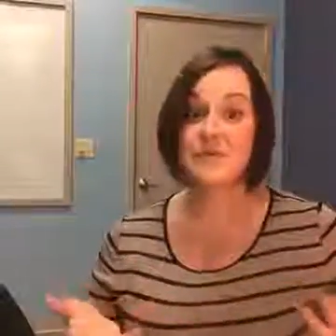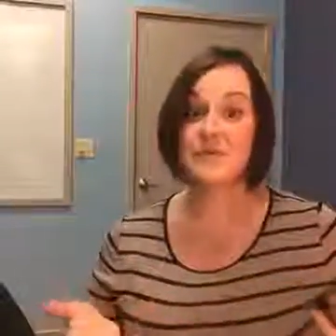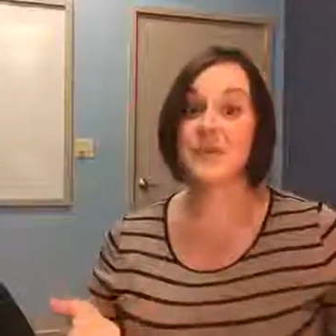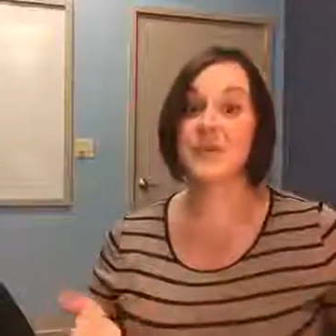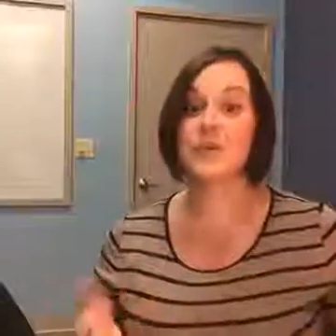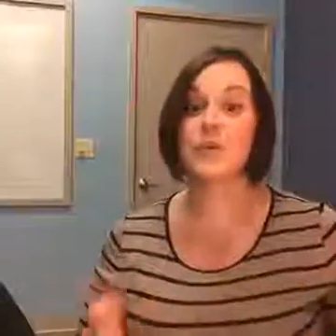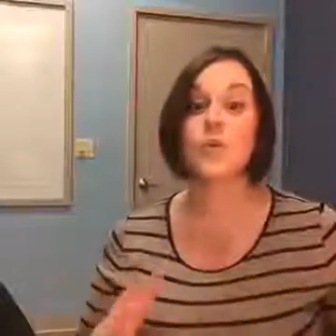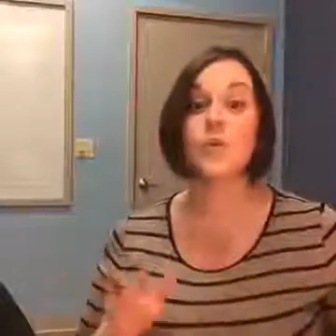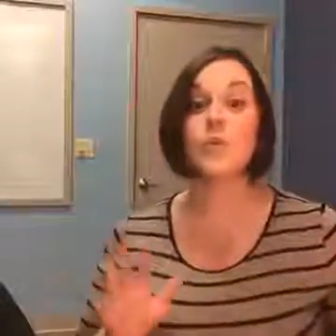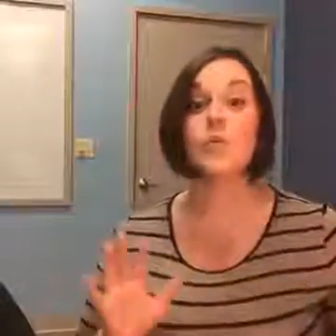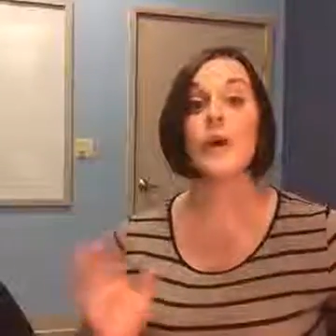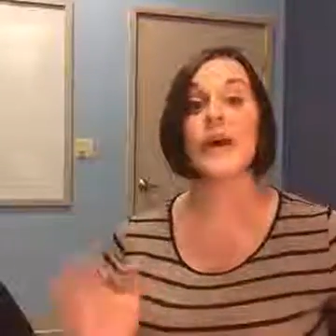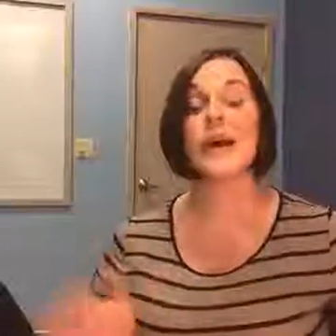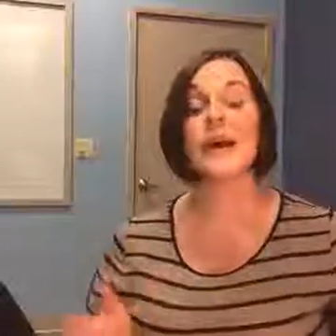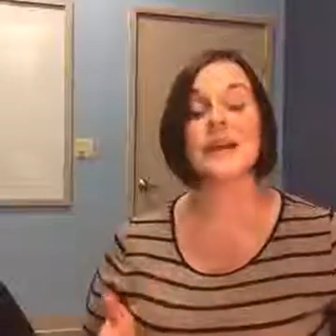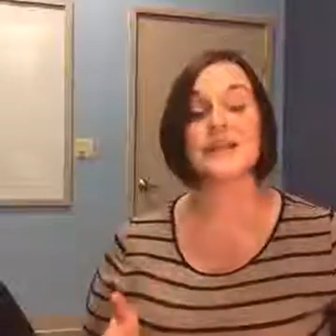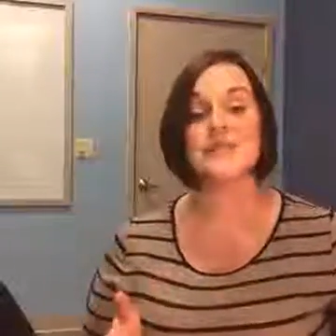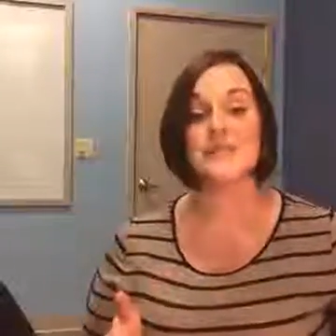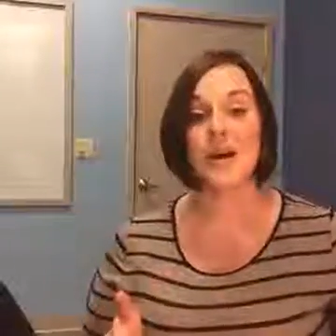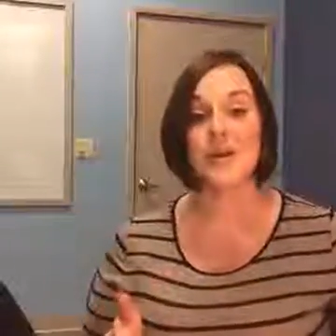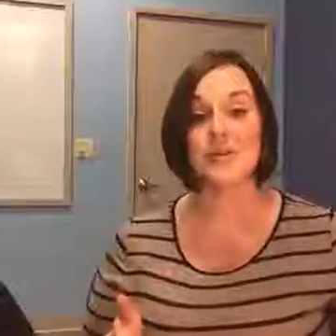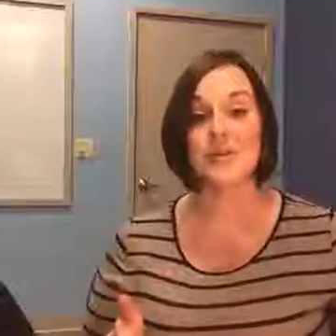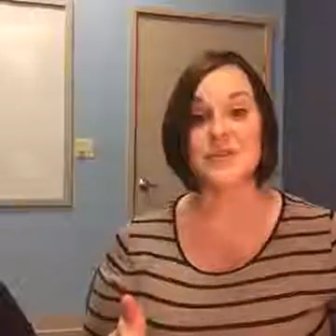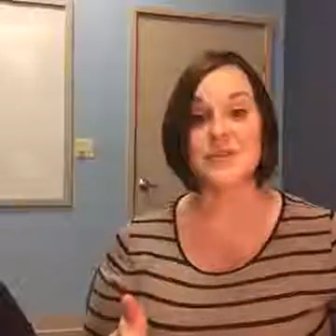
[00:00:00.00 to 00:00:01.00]
Great
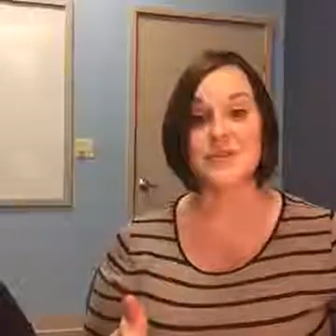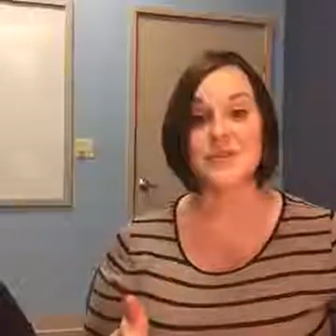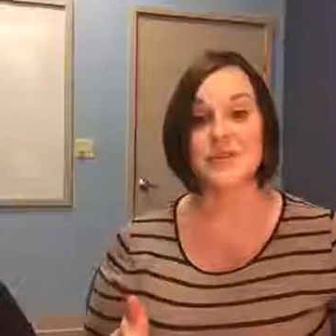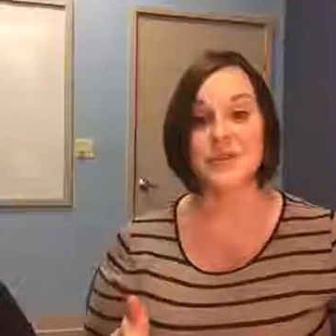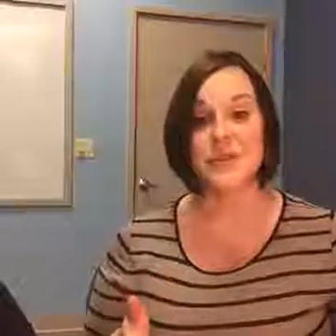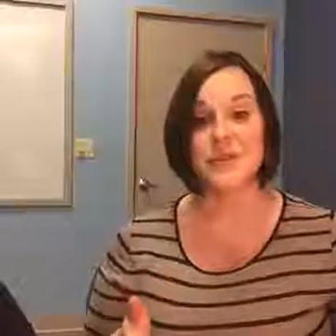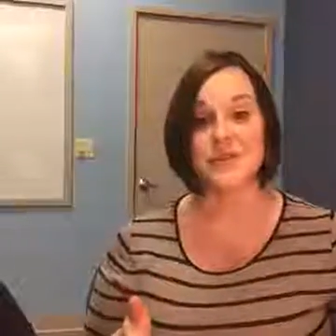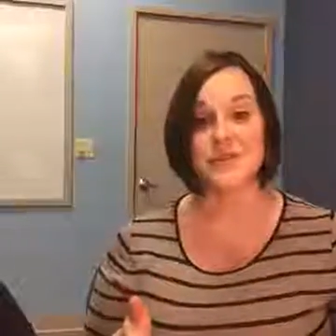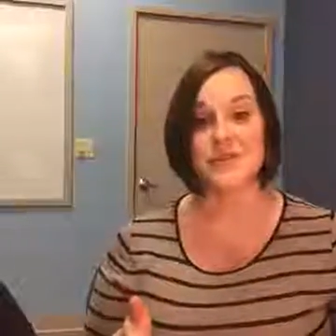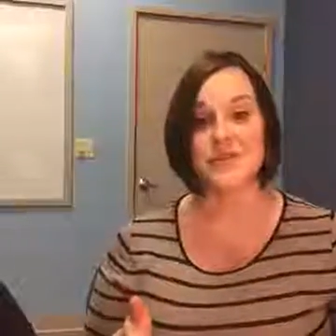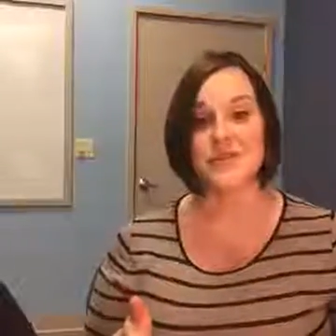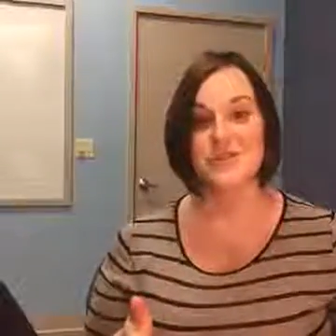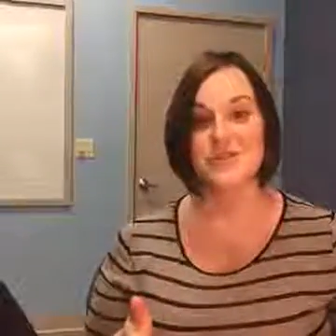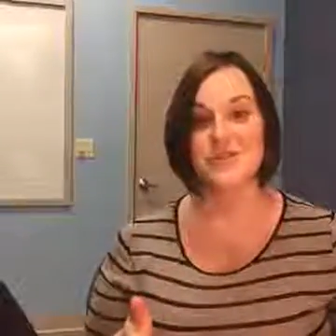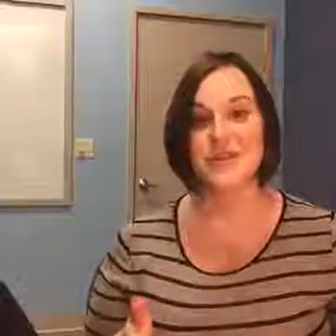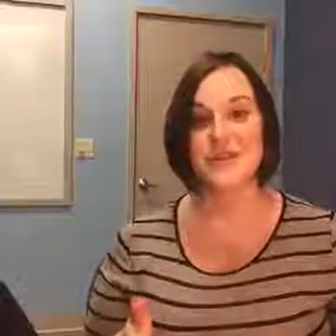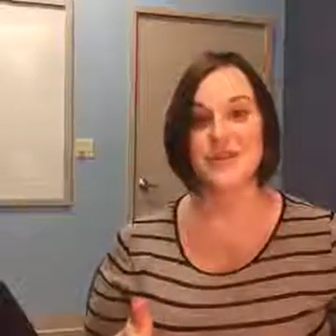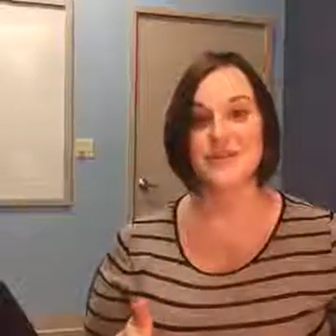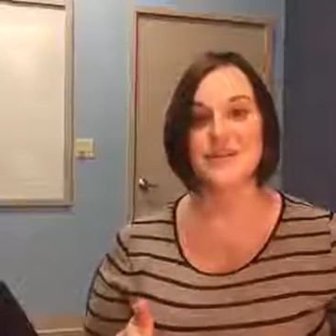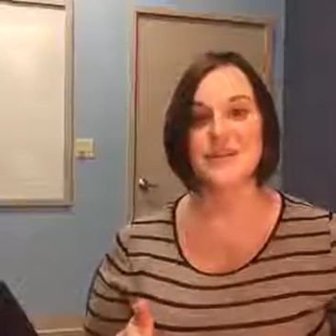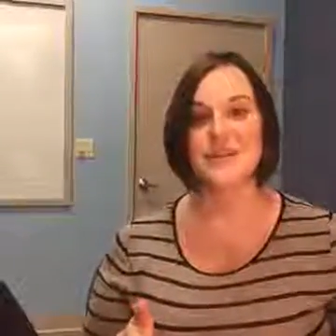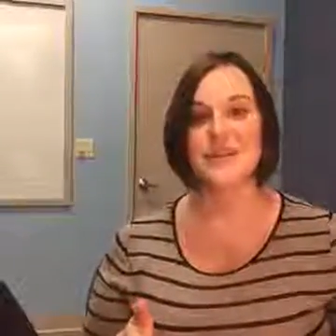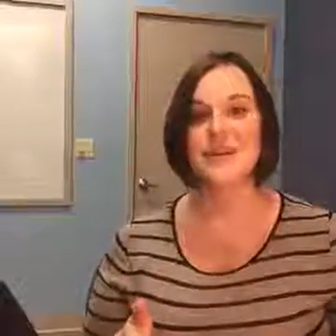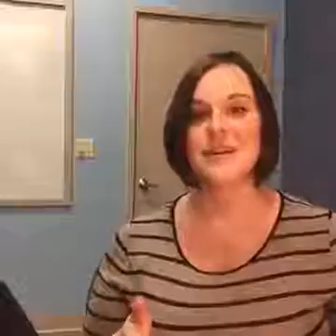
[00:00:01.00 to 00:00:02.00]
opportunity for
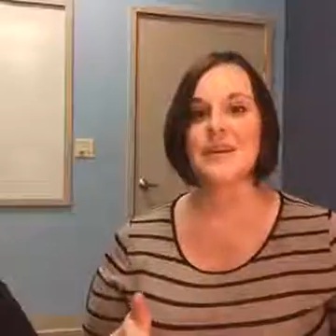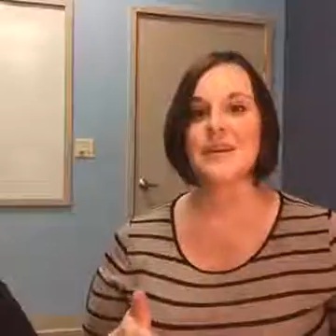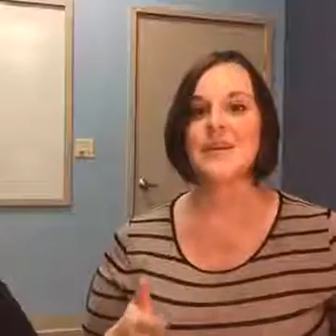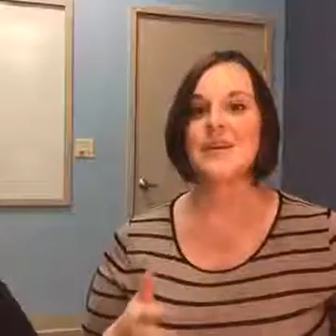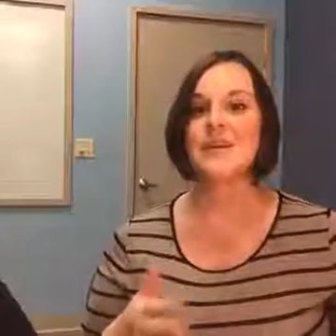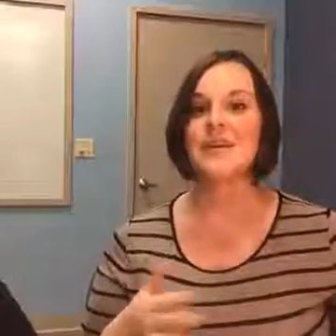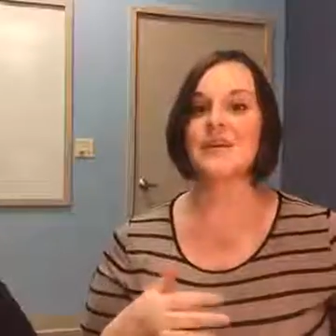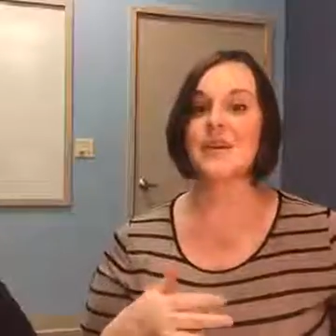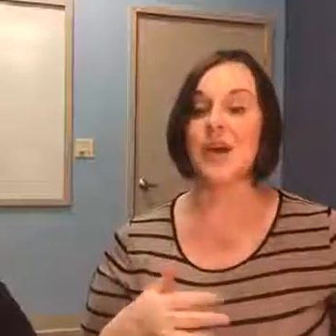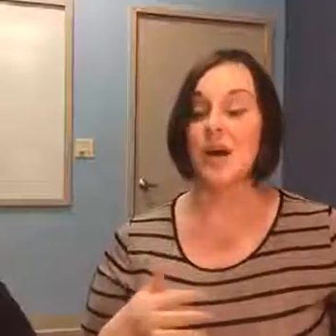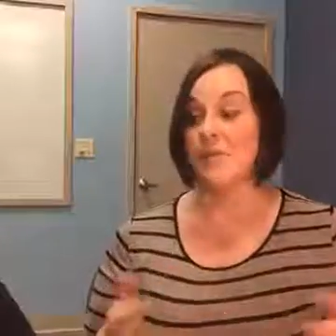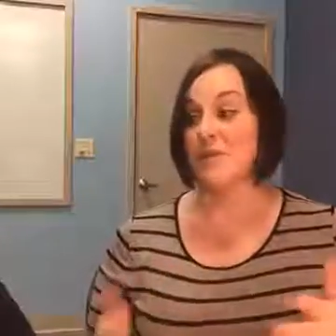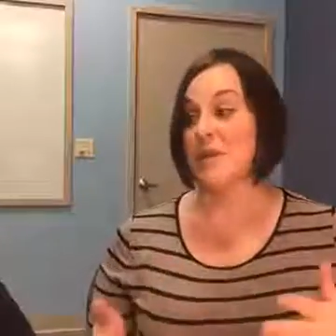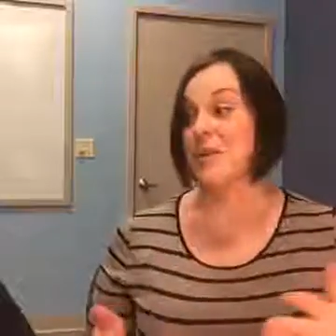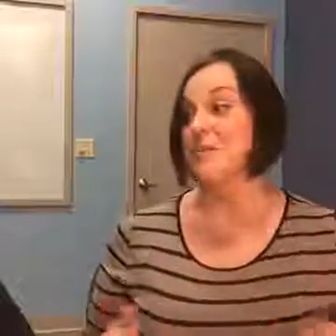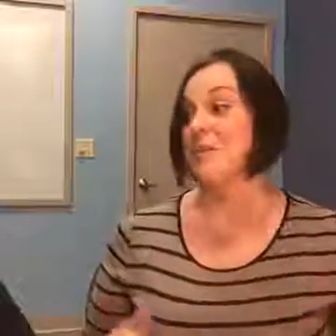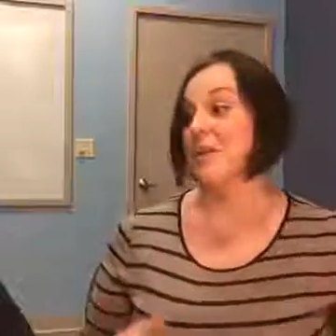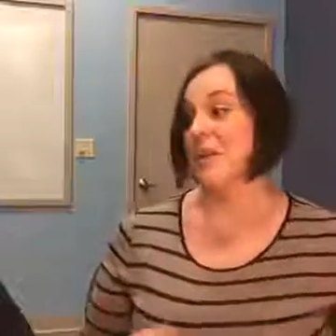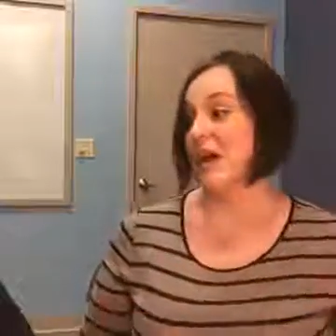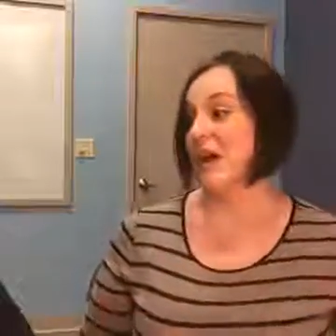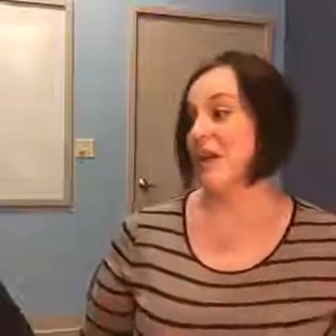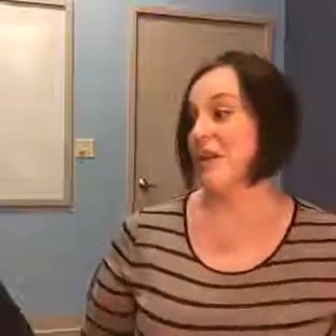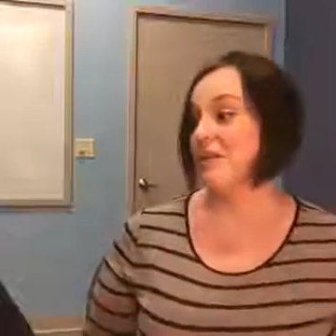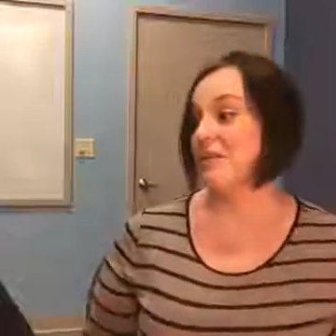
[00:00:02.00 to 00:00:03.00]
students, not
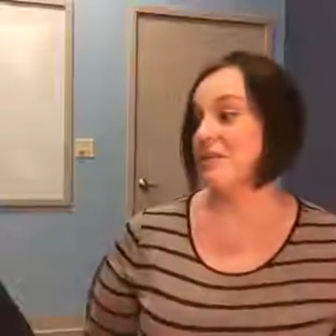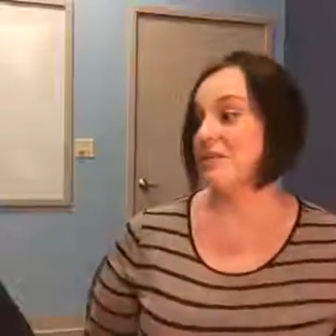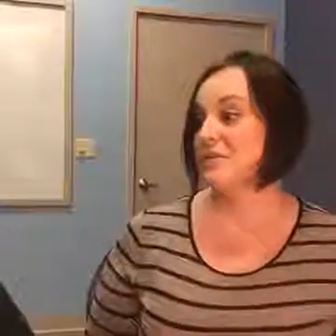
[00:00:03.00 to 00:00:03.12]
PBL.